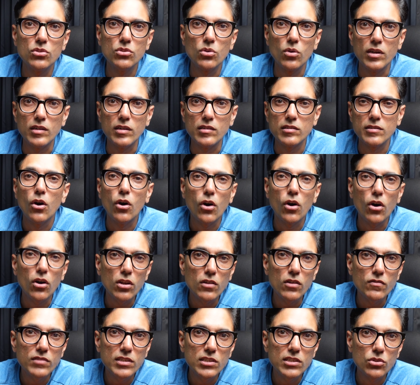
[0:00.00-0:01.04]
oils. All
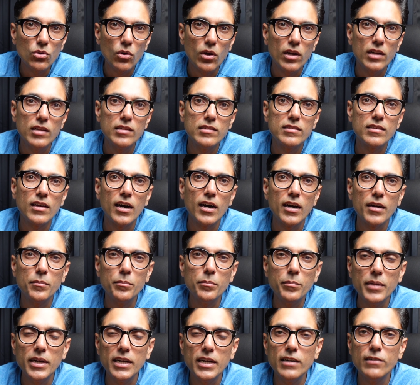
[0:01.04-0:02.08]
of these oils are
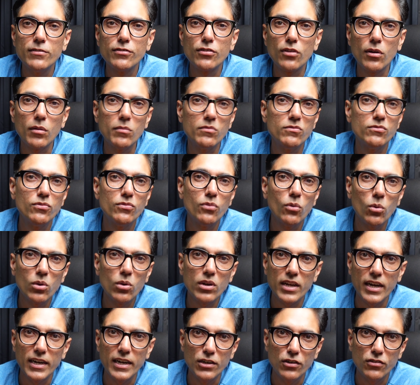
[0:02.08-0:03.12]
made from 4
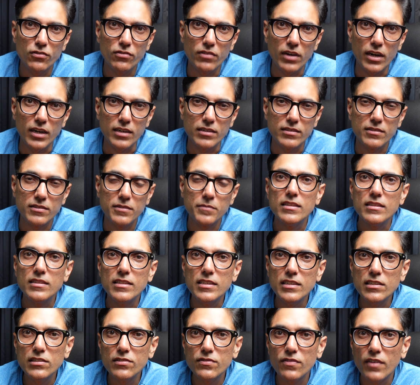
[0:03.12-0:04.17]
kinds of fats.
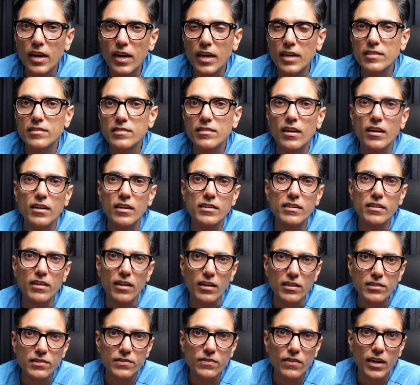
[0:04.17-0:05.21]
These fats are
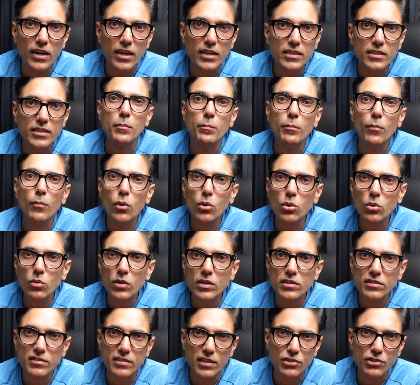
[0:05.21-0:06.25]
trans fat,
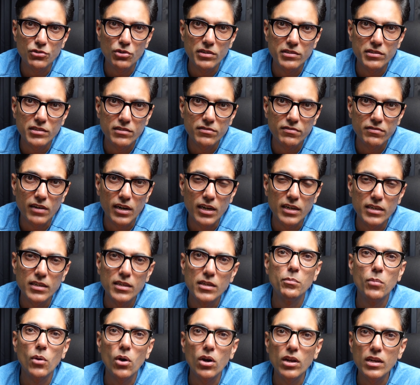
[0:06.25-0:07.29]
monounsaturated fat,
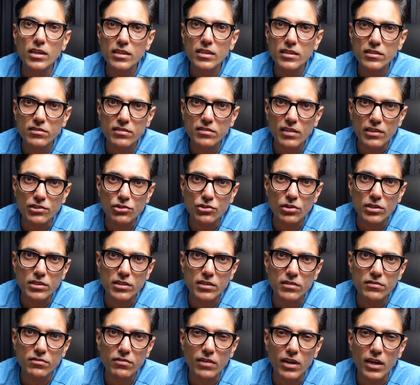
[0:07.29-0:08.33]

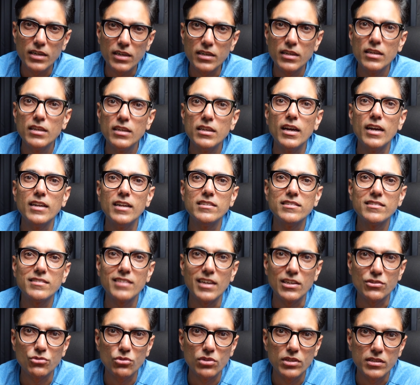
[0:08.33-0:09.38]
polyunsaturated fat, and
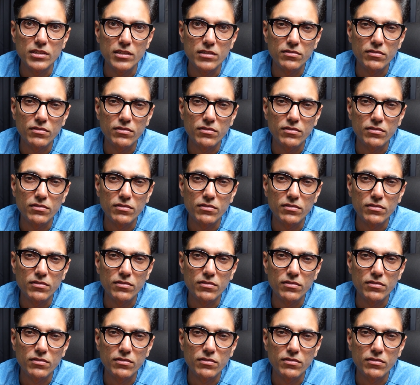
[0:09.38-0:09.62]
saturated